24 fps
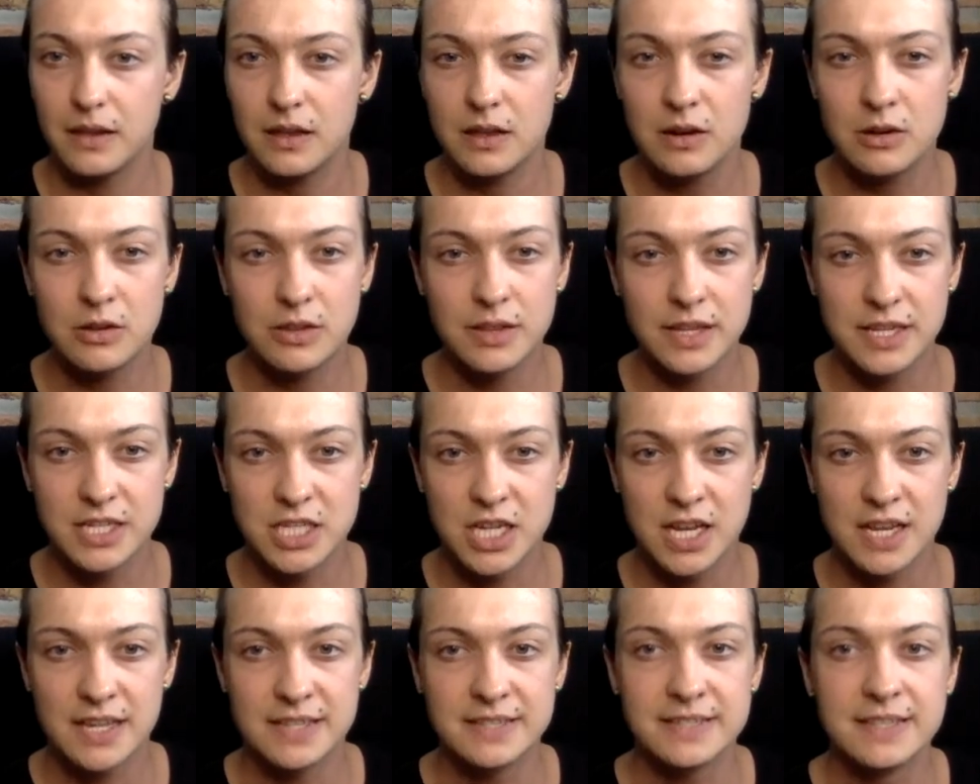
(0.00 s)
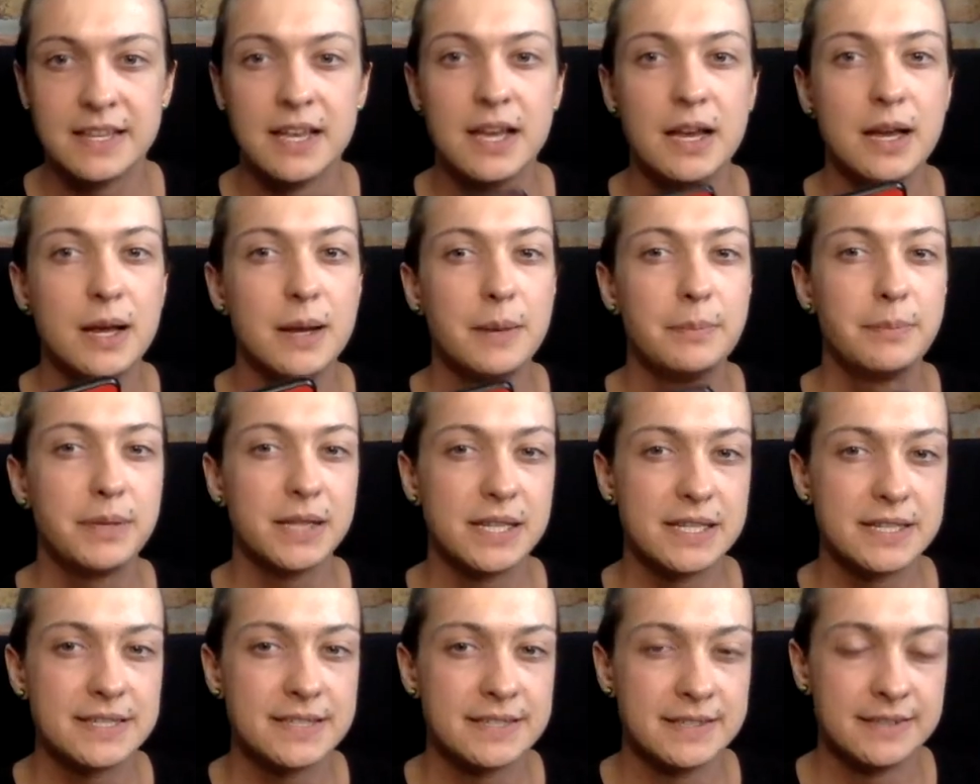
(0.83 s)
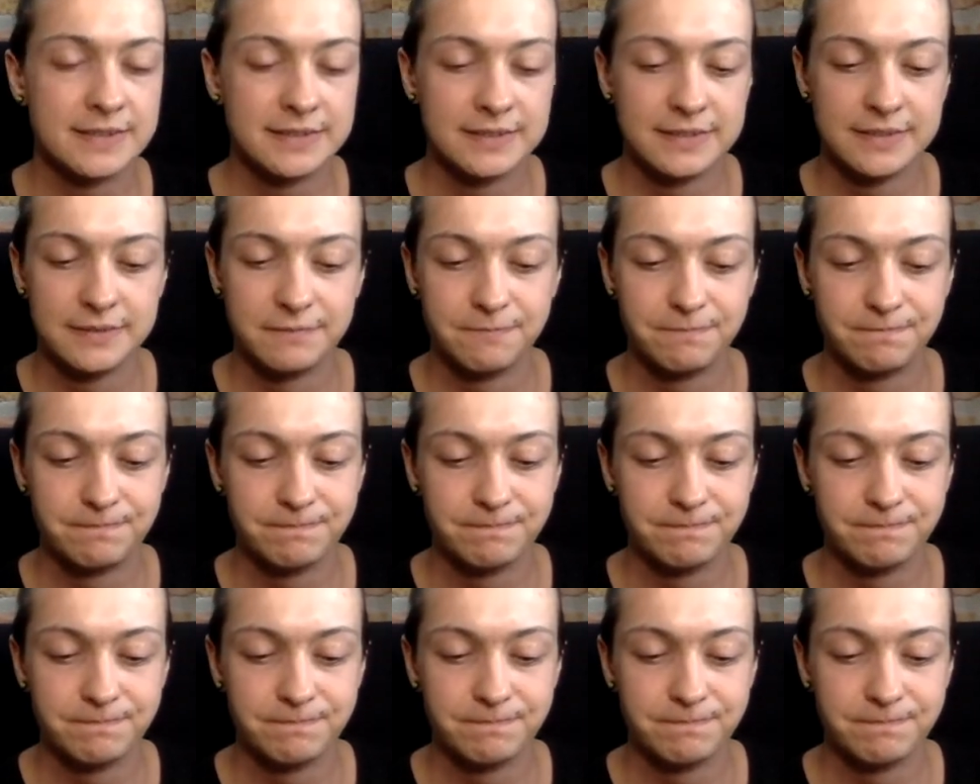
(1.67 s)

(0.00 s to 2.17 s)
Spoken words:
and all that jazz. But listen,